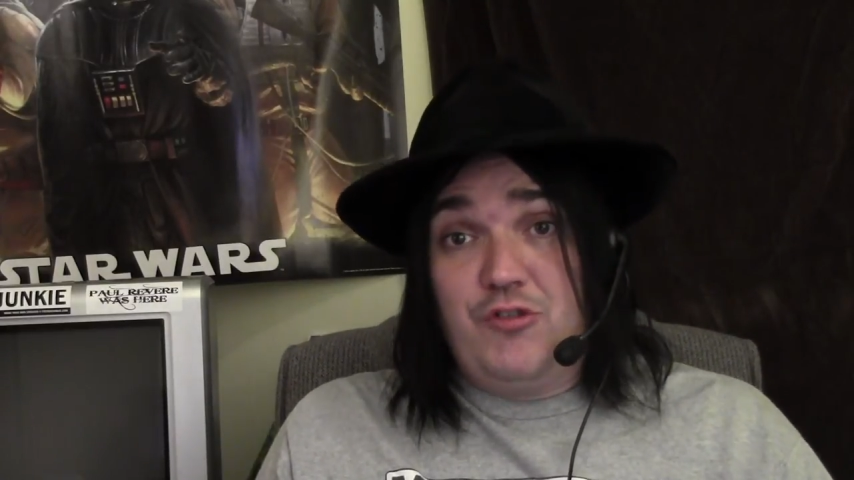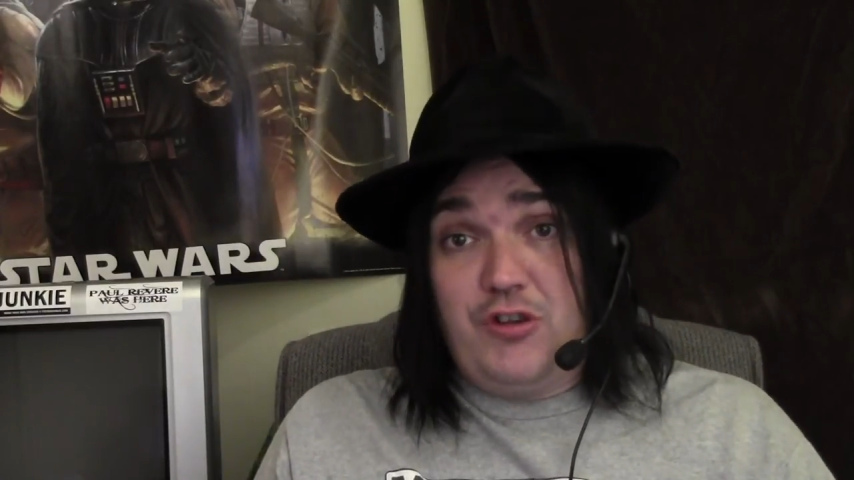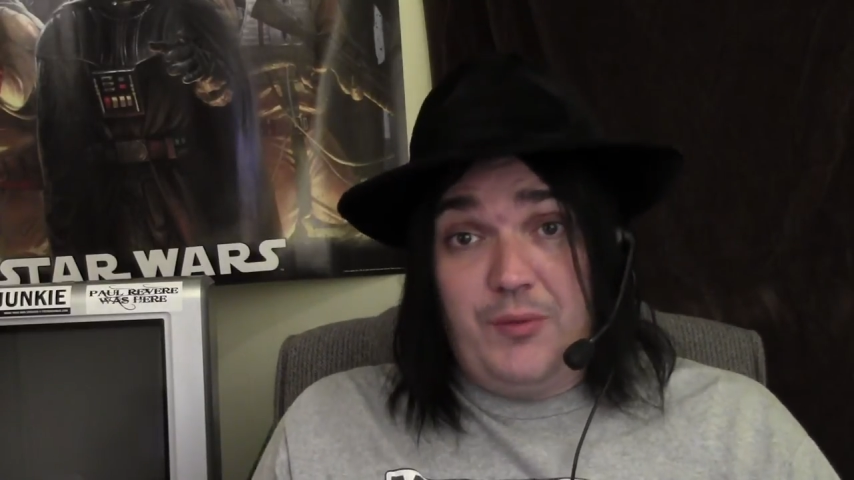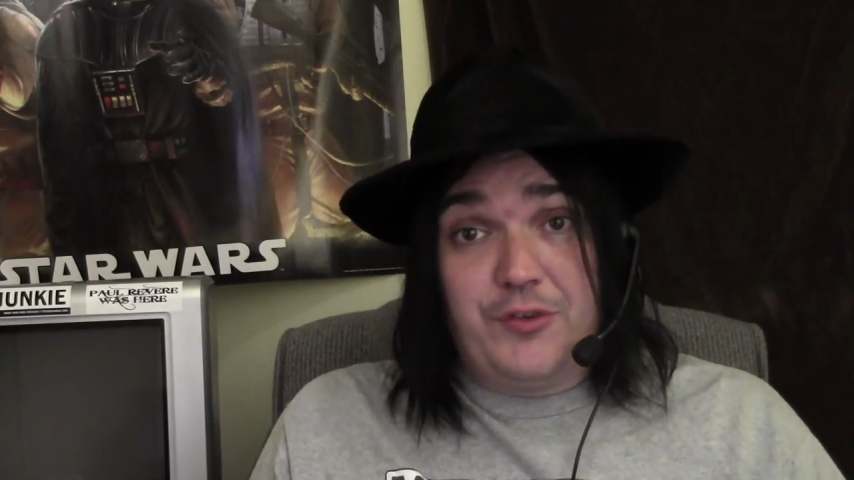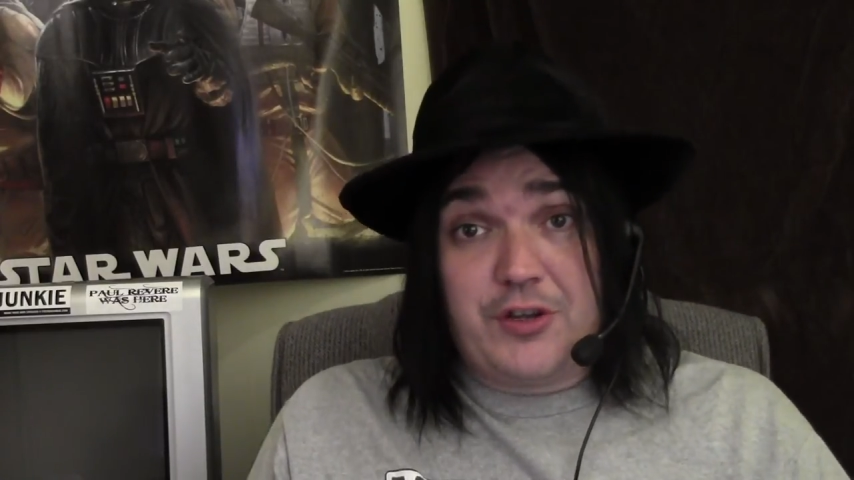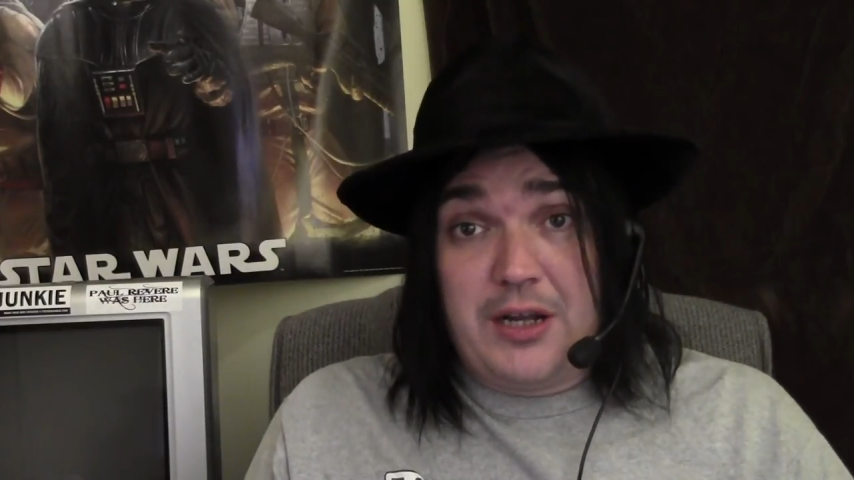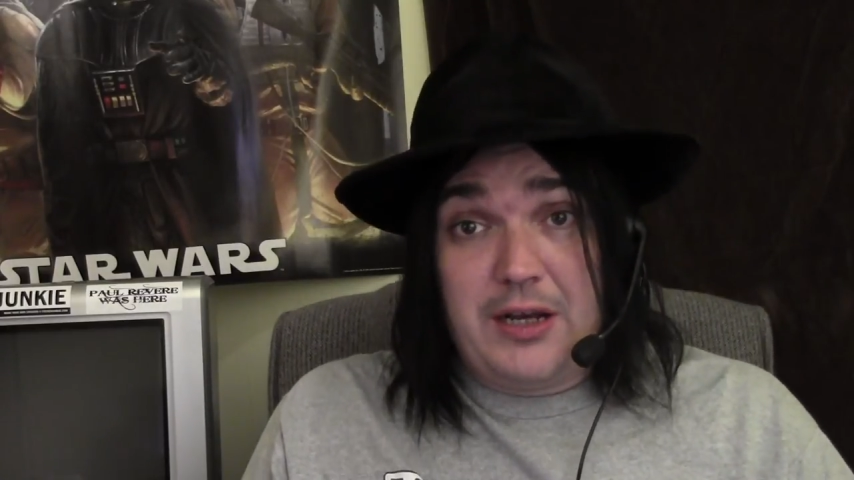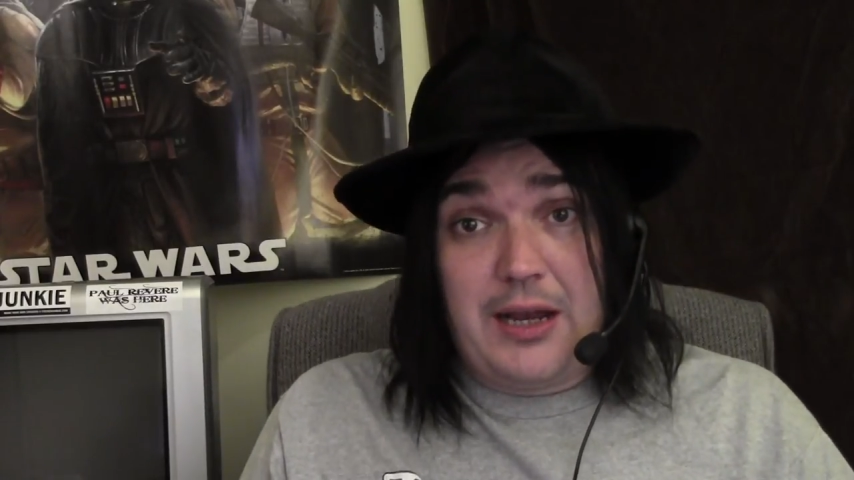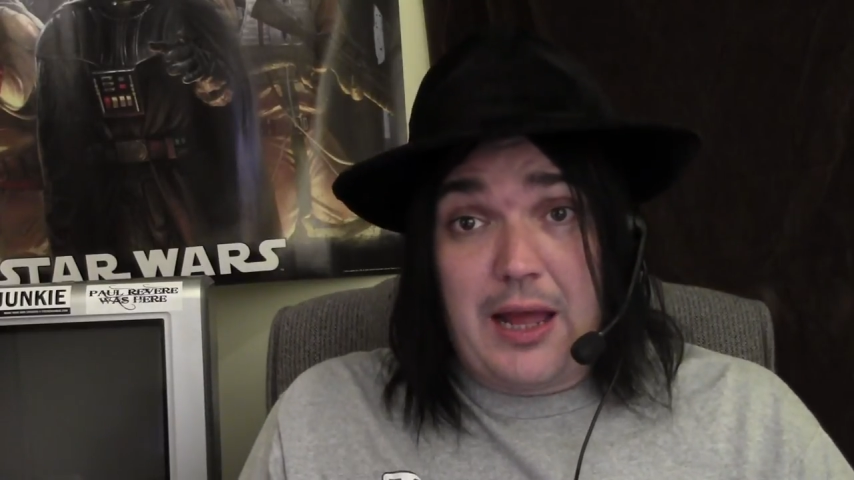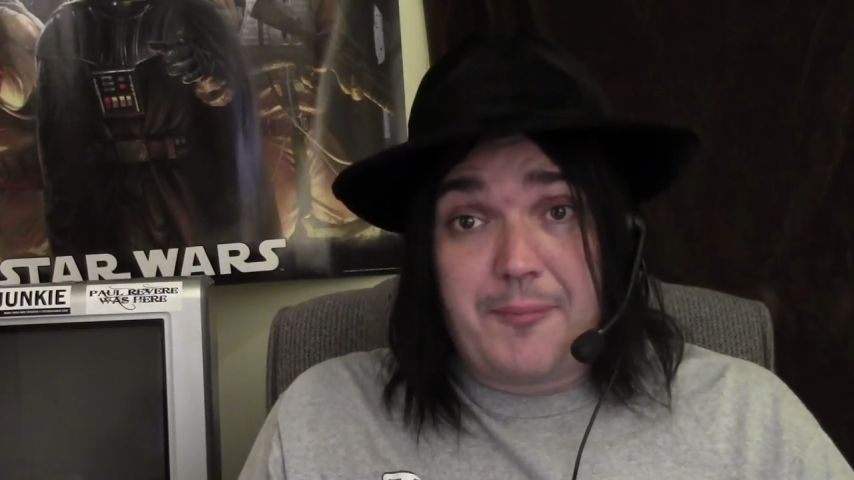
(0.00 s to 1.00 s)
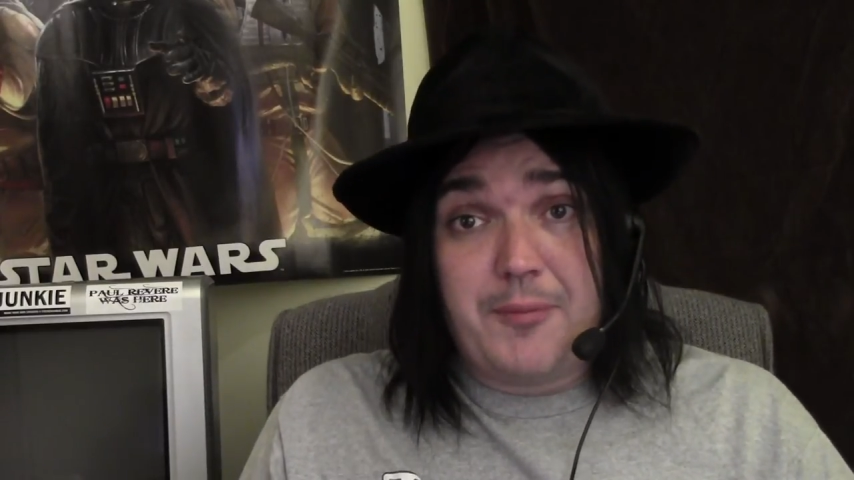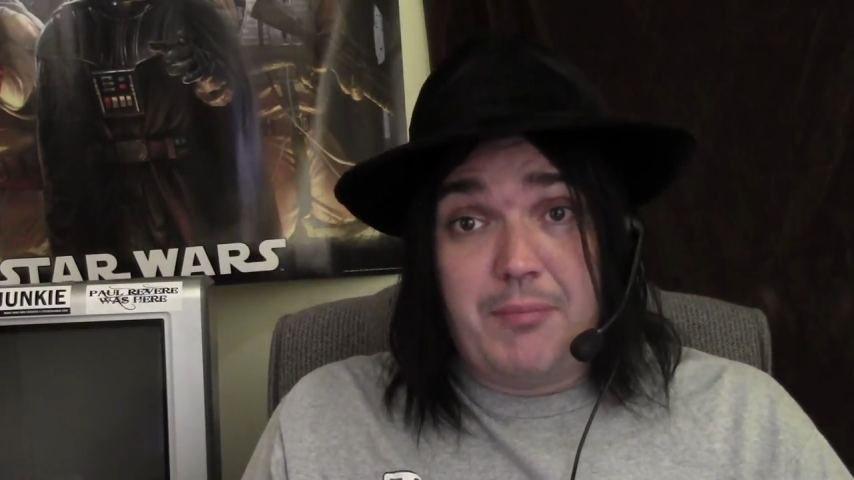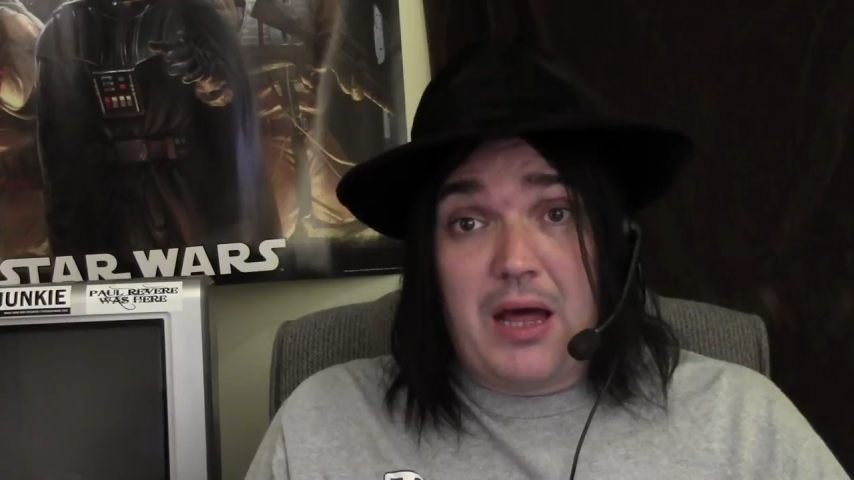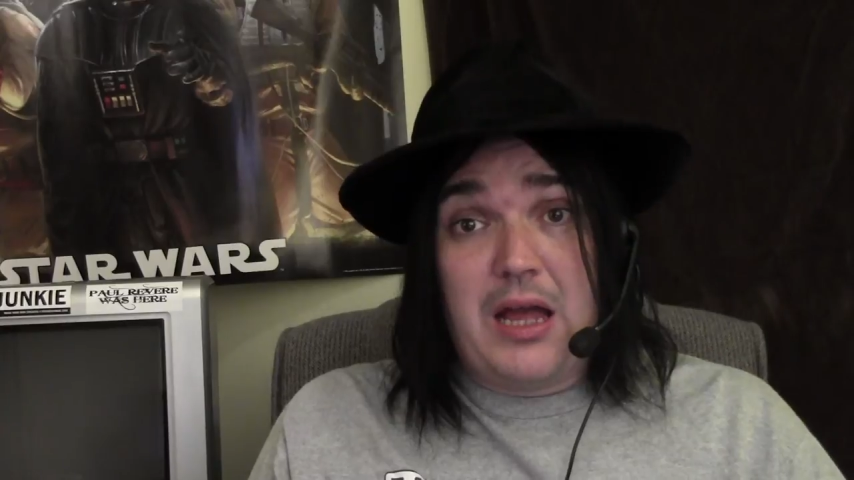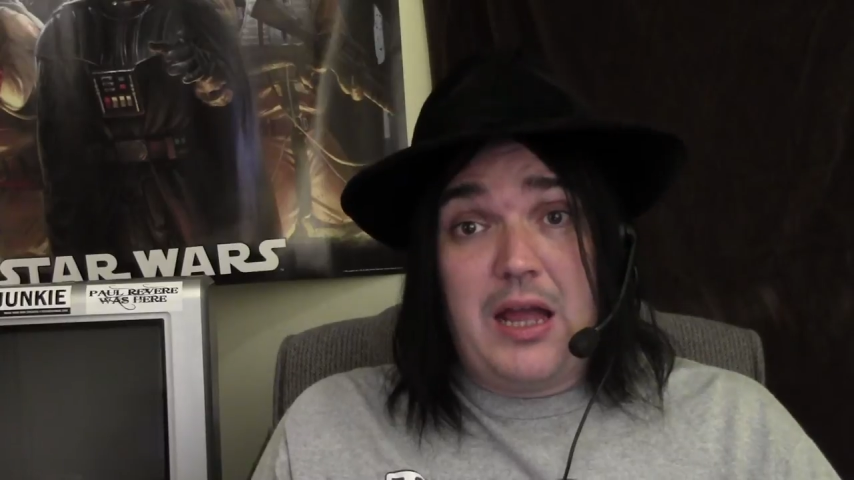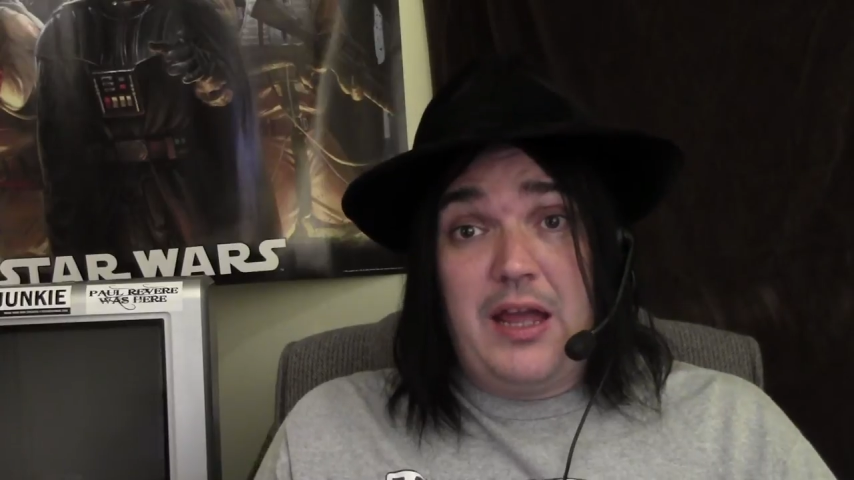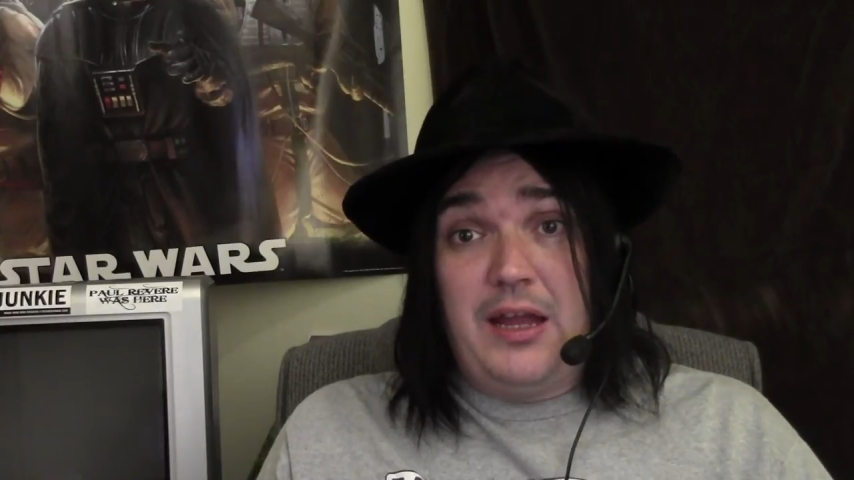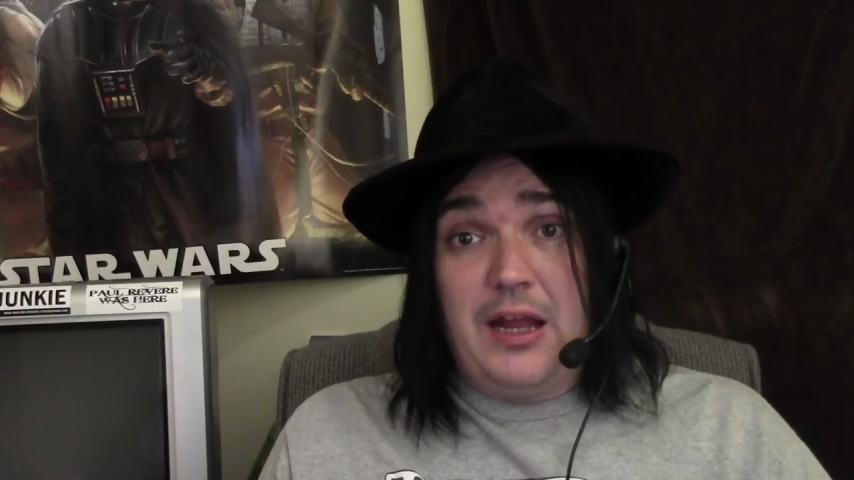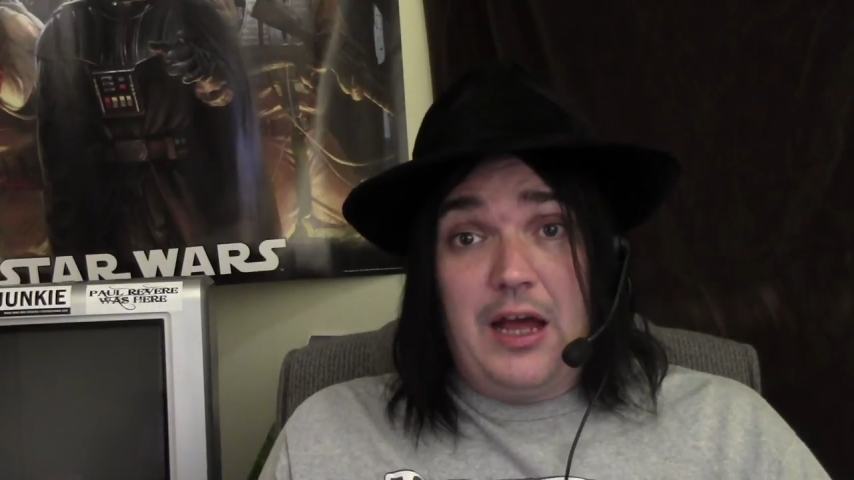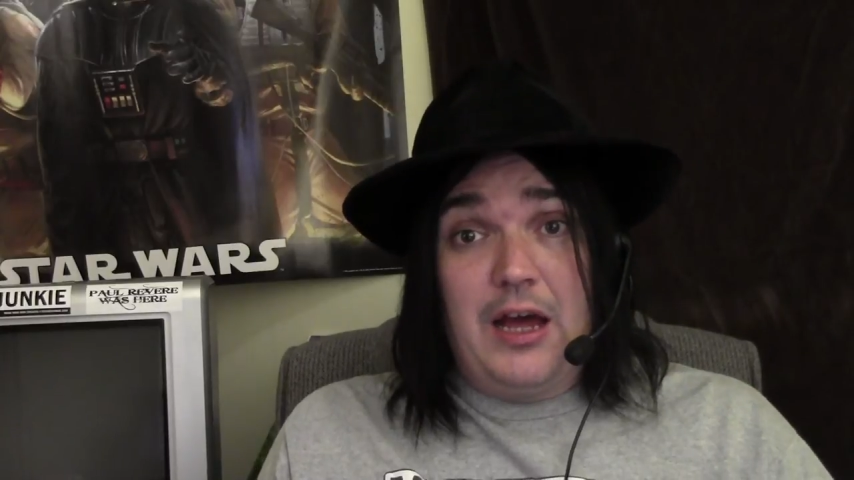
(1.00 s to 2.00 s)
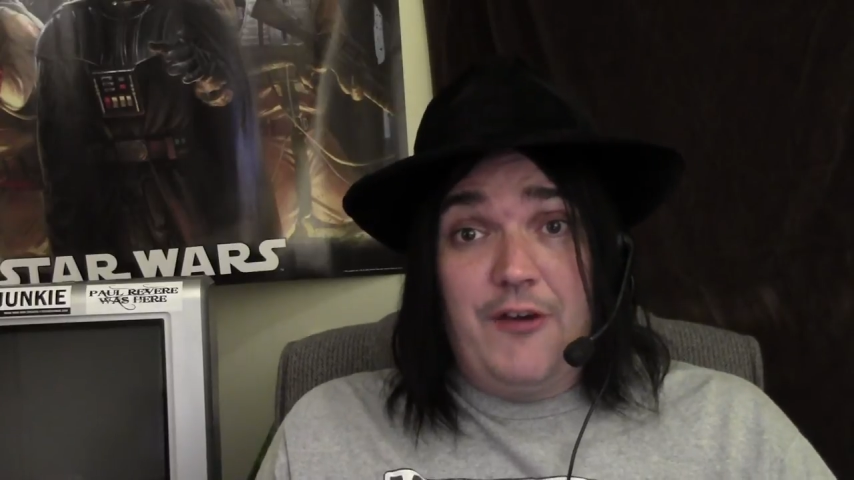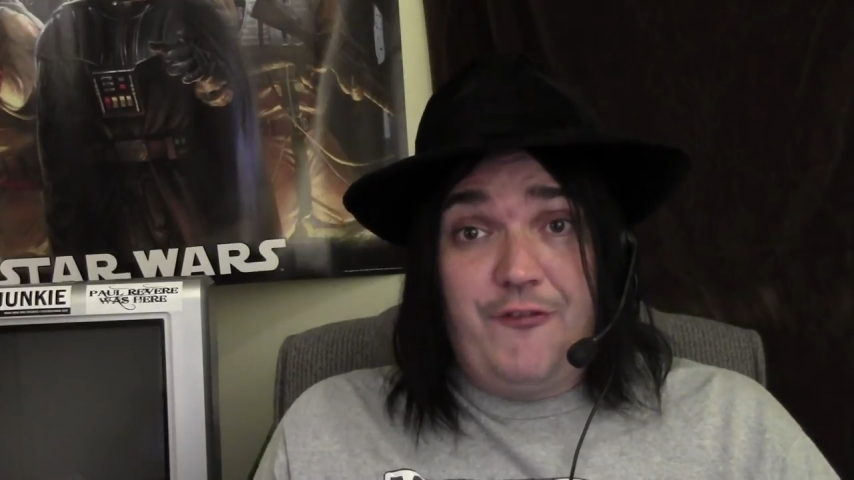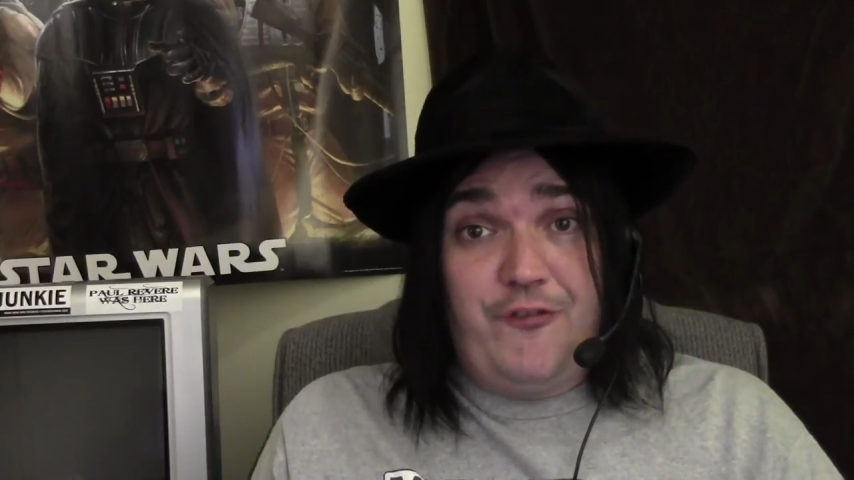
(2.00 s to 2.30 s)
she was kidnapped by a